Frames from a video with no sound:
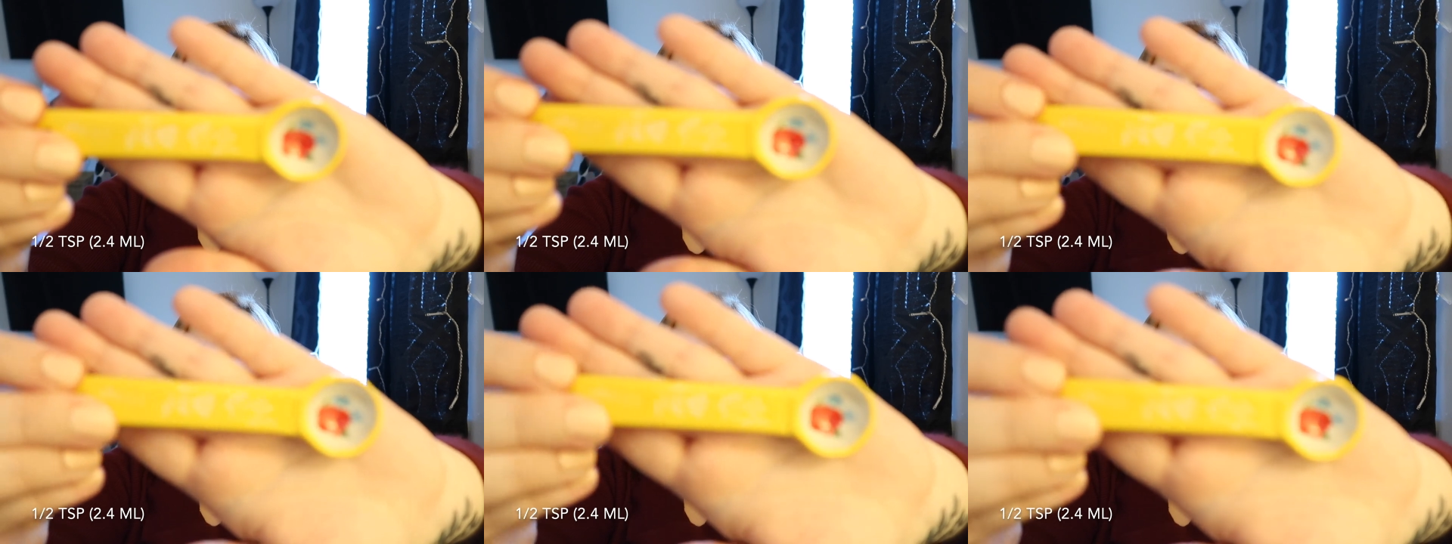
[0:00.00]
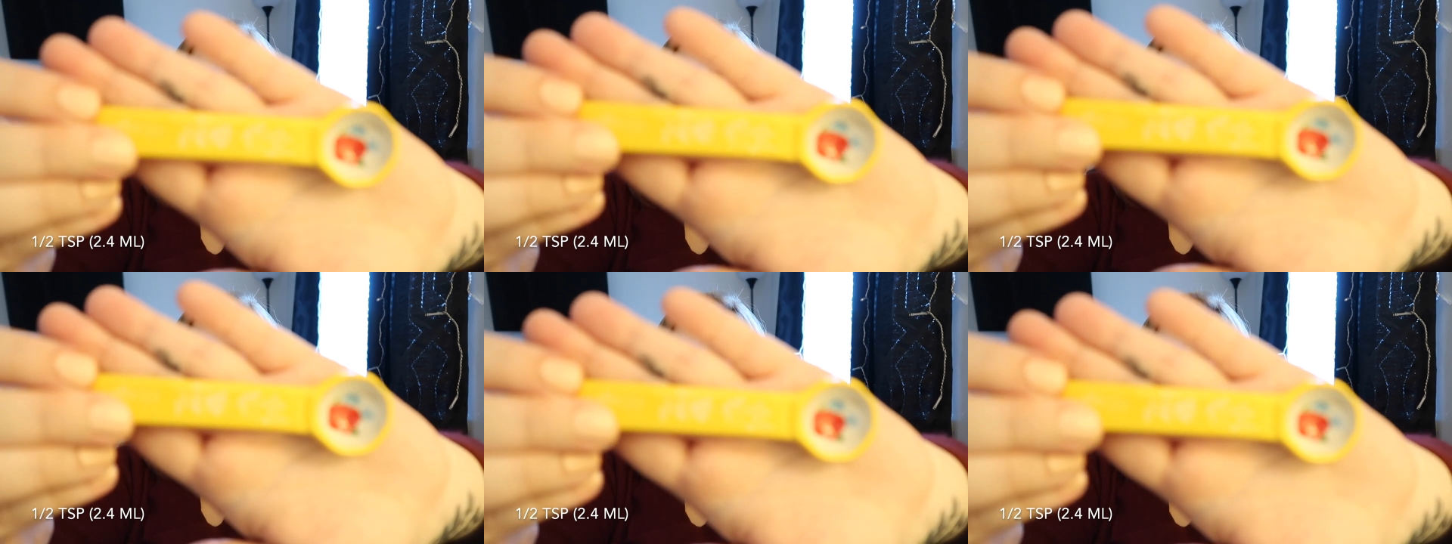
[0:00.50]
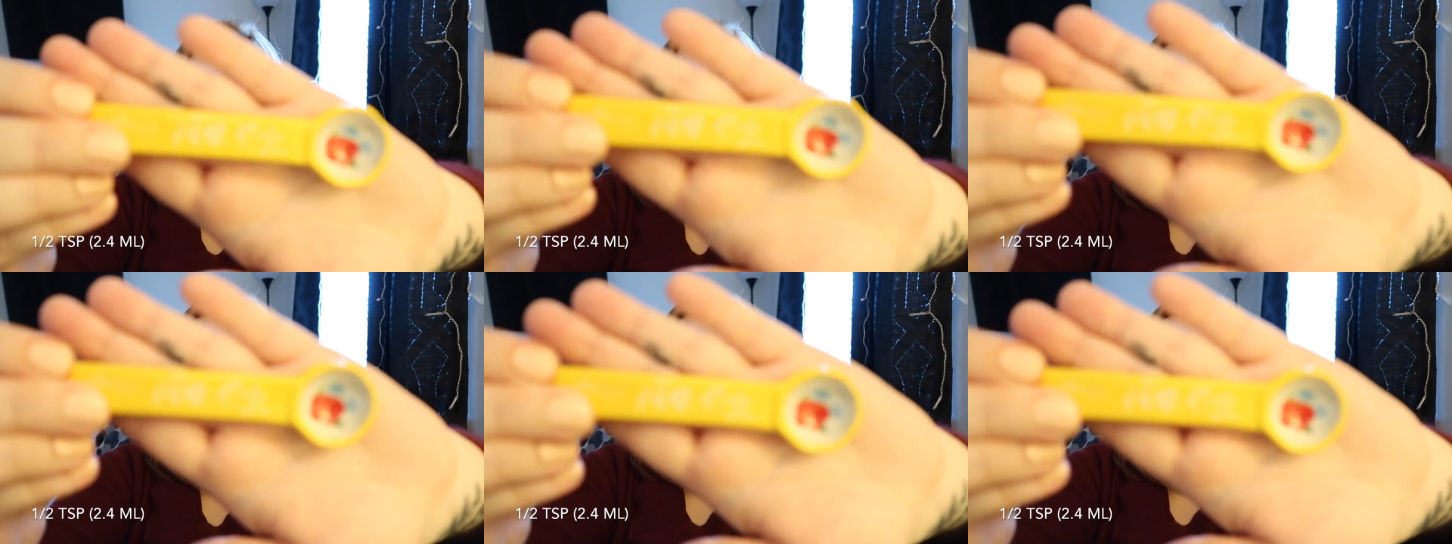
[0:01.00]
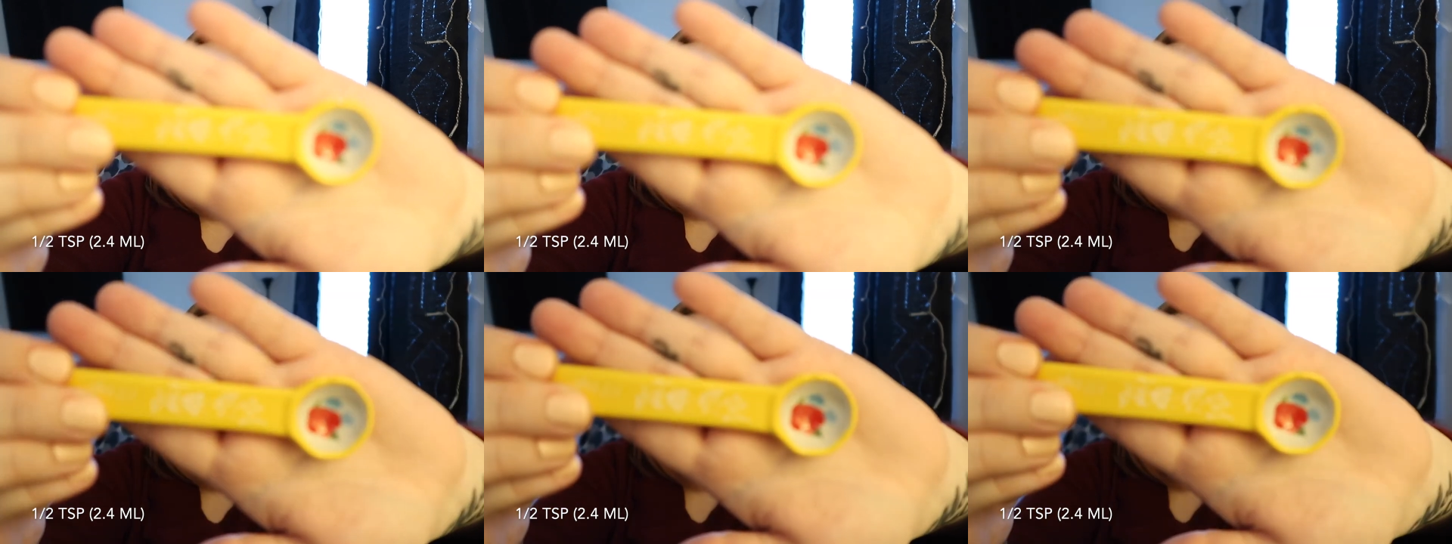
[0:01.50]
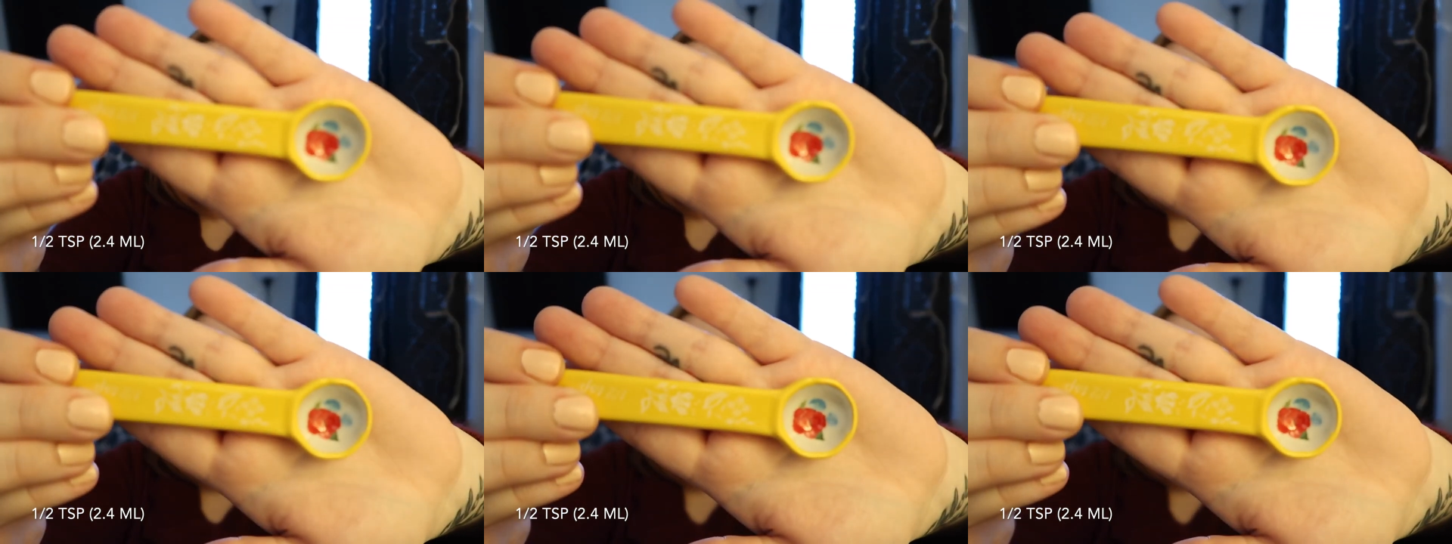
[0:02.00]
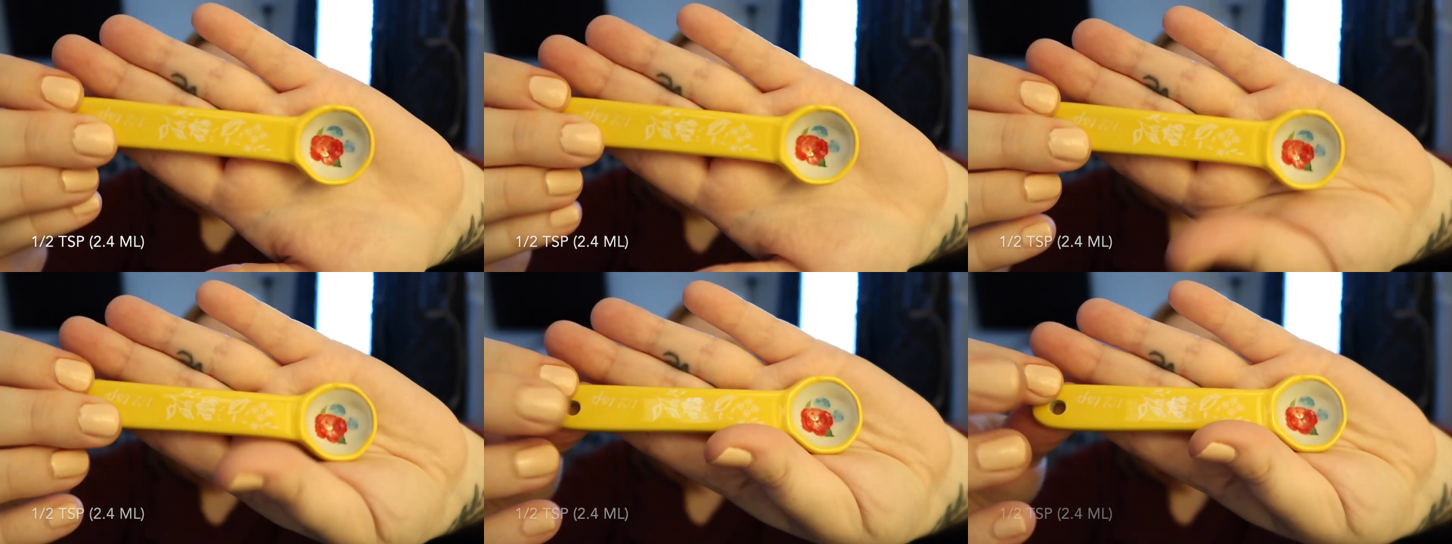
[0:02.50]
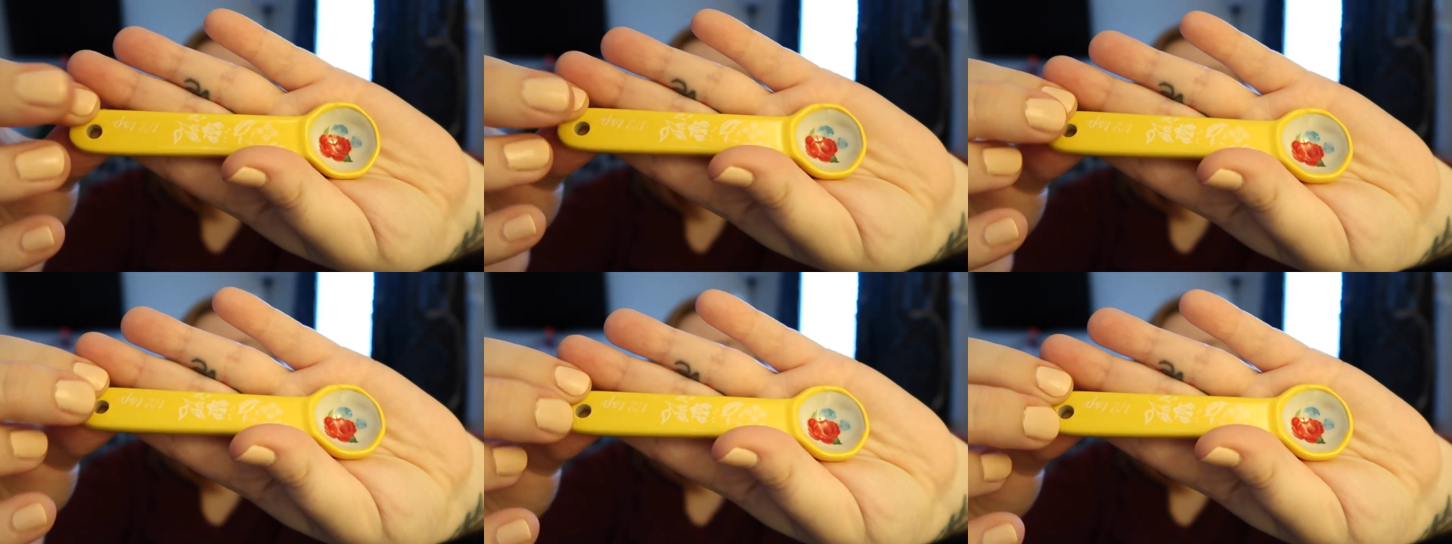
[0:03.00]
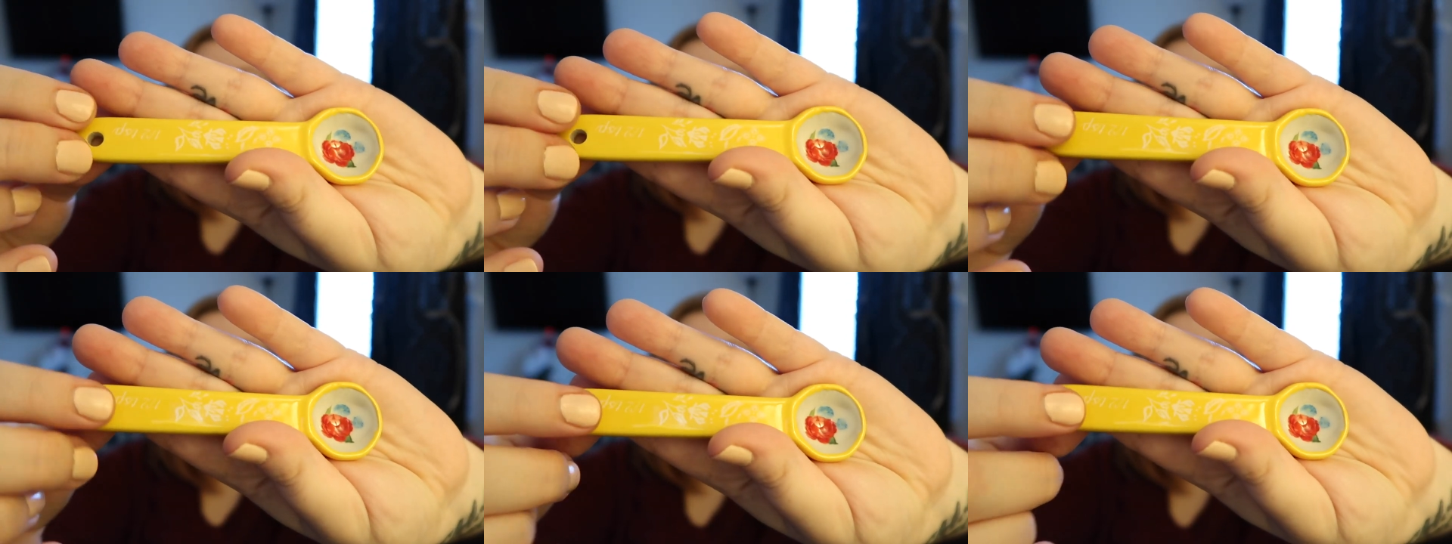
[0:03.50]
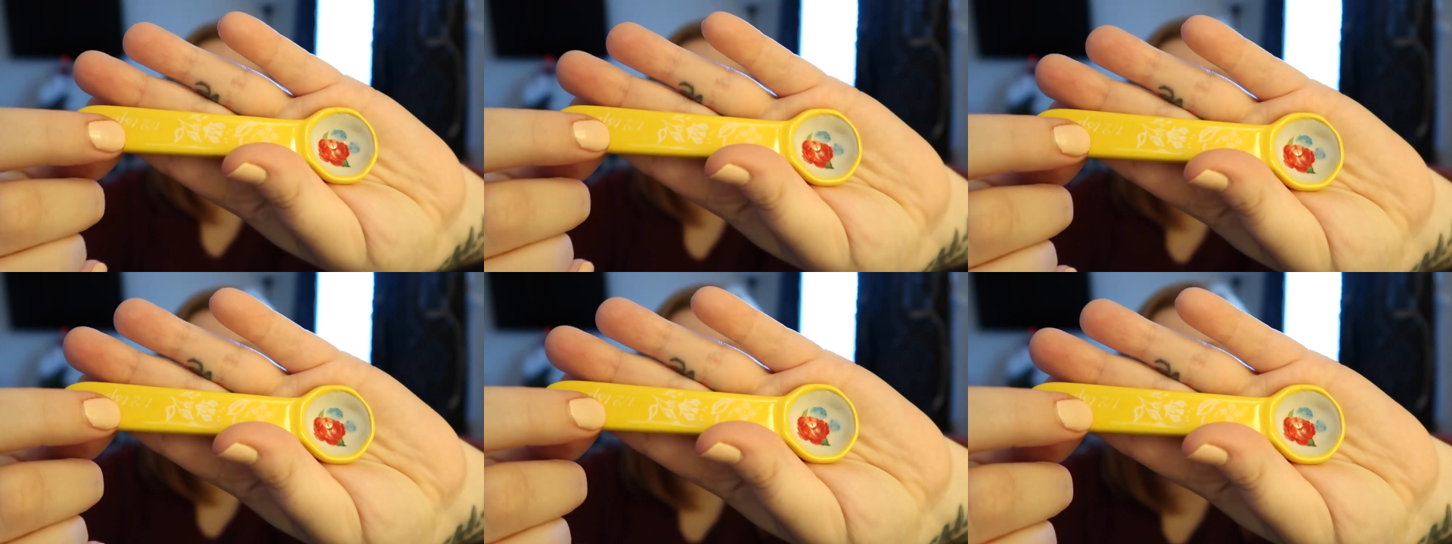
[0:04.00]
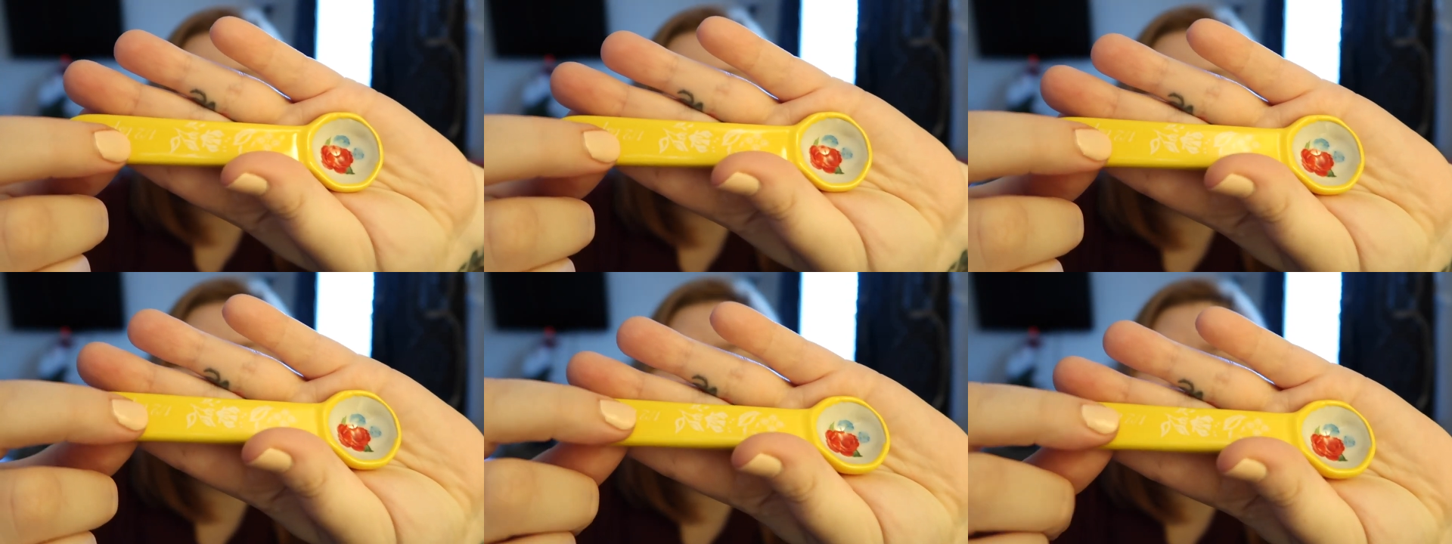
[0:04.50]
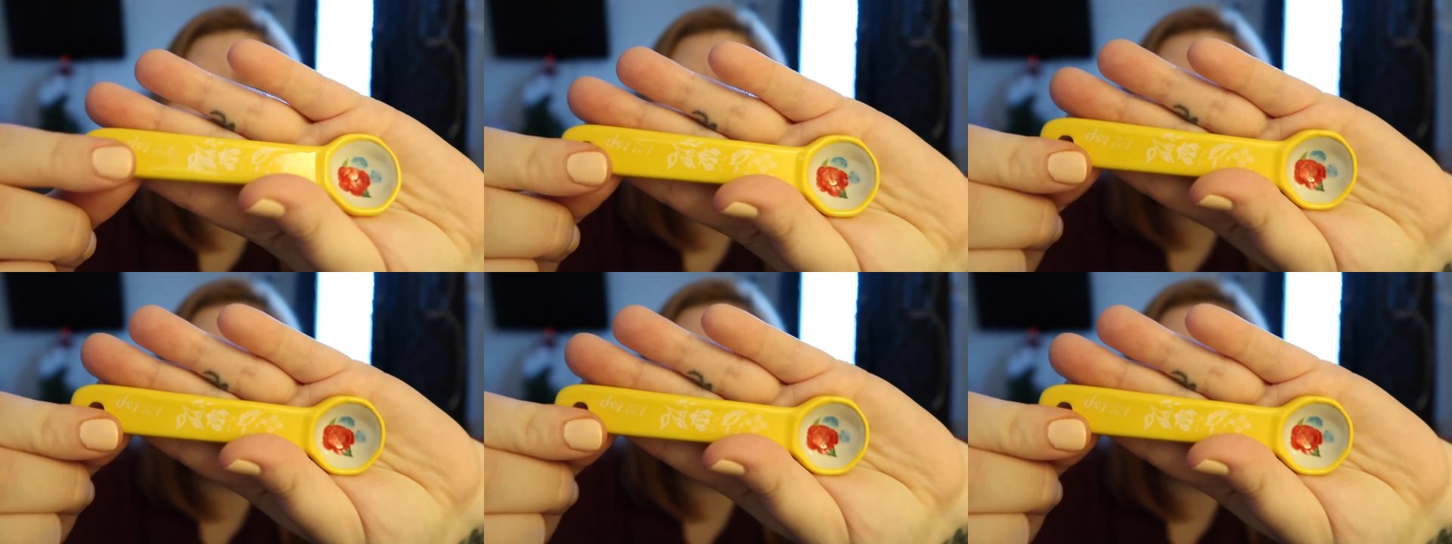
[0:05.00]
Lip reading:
[unreadable: no face in view]